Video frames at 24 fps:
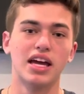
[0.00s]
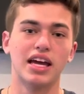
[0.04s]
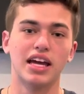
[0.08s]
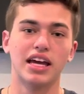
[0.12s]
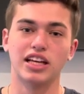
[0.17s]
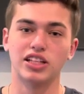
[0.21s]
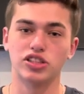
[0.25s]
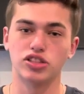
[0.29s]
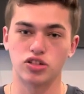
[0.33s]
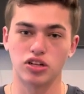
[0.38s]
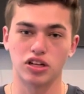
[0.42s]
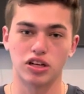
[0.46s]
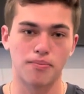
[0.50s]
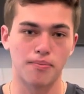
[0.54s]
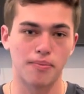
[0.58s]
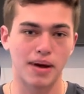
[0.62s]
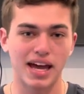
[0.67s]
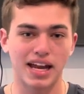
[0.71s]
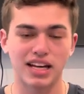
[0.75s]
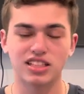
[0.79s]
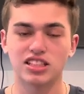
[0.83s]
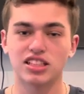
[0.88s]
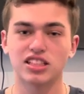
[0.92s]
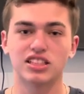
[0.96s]
He's good at
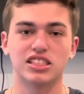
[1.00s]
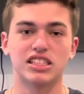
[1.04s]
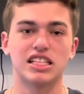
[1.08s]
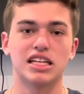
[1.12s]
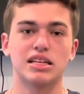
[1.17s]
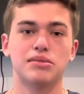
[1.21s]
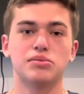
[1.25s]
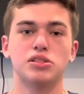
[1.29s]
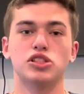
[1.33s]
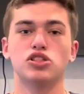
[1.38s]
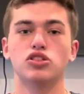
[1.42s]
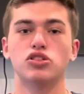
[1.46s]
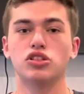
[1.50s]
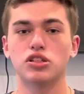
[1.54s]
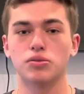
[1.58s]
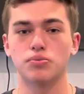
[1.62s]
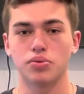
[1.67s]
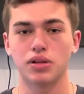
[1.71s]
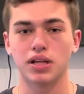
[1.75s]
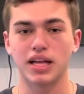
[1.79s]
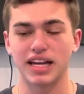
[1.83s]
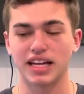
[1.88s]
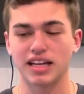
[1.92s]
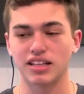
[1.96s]
managing teams, he's good at
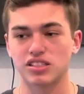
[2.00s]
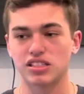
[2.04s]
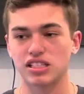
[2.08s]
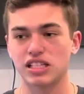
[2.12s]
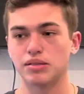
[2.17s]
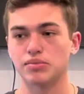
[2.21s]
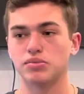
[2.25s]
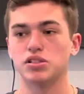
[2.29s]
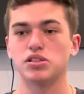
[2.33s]
playing on teams,